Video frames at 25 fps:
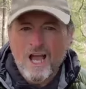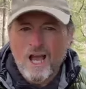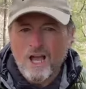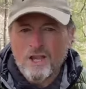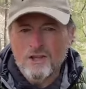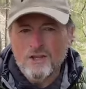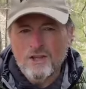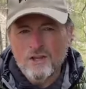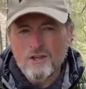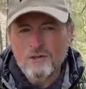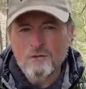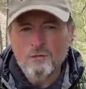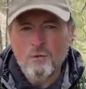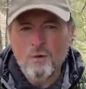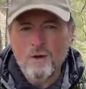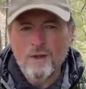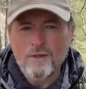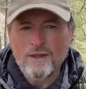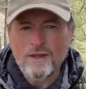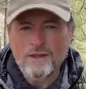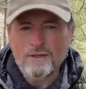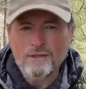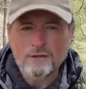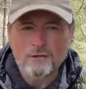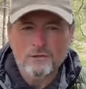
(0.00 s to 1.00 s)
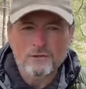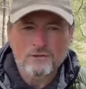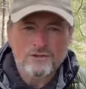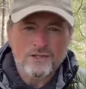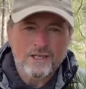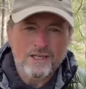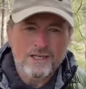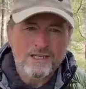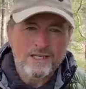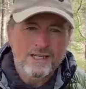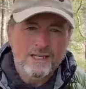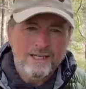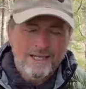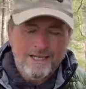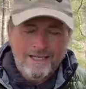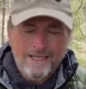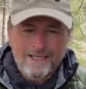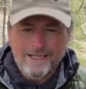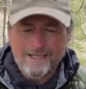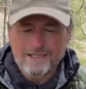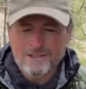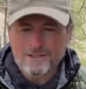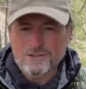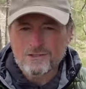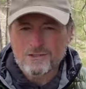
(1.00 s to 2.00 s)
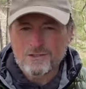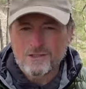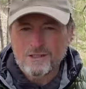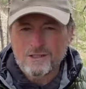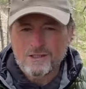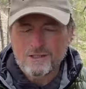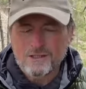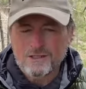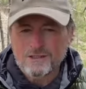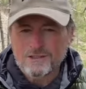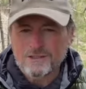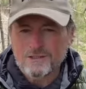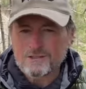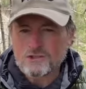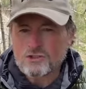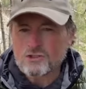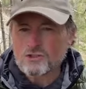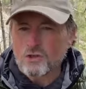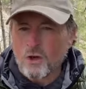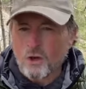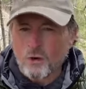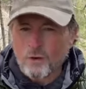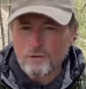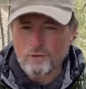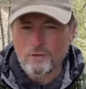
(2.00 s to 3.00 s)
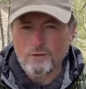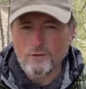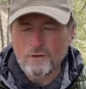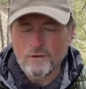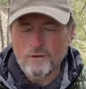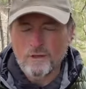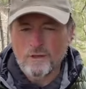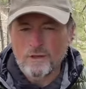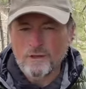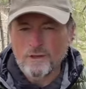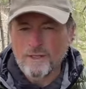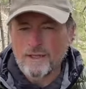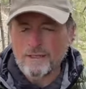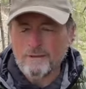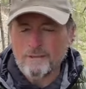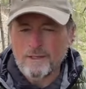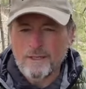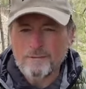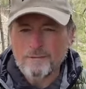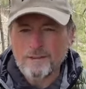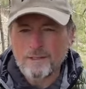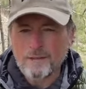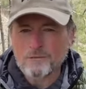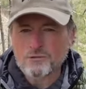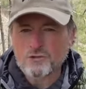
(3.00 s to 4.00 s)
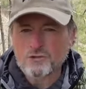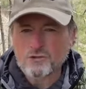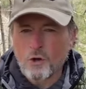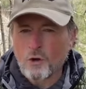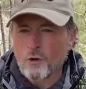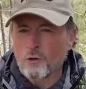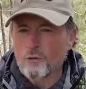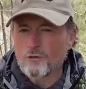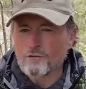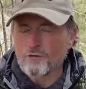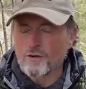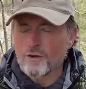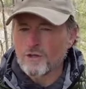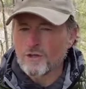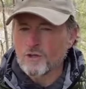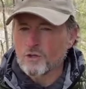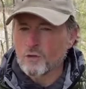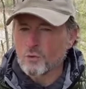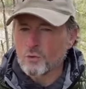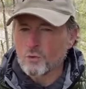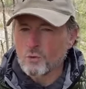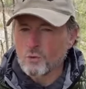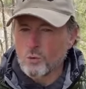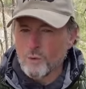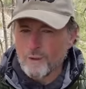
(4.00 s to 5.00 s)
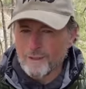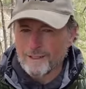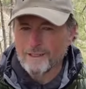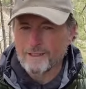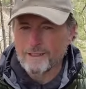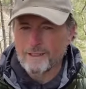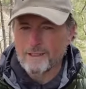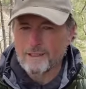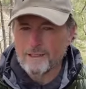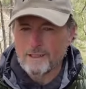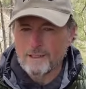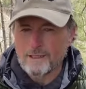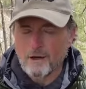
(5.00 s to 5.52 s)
Another one that you'll see is startled. They become startled very quickly,